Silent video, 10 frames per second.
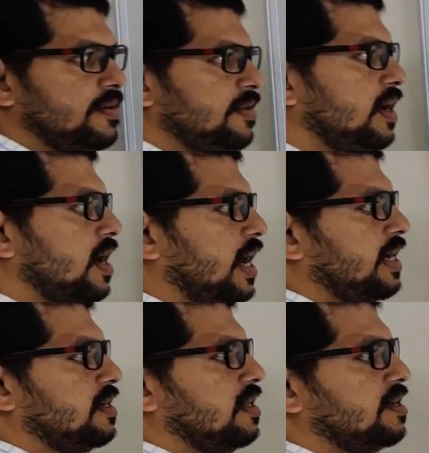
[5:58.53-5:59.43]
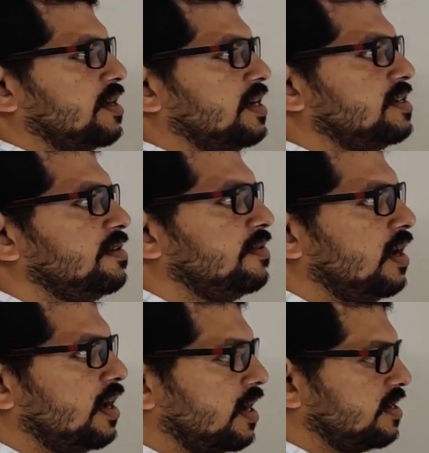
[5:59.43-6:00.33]
We'll write the equation,
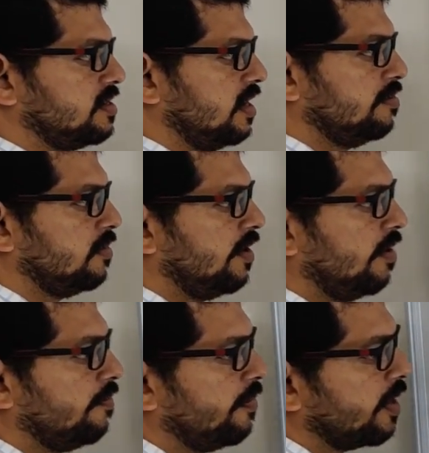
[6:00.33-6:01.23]
we'll understand more.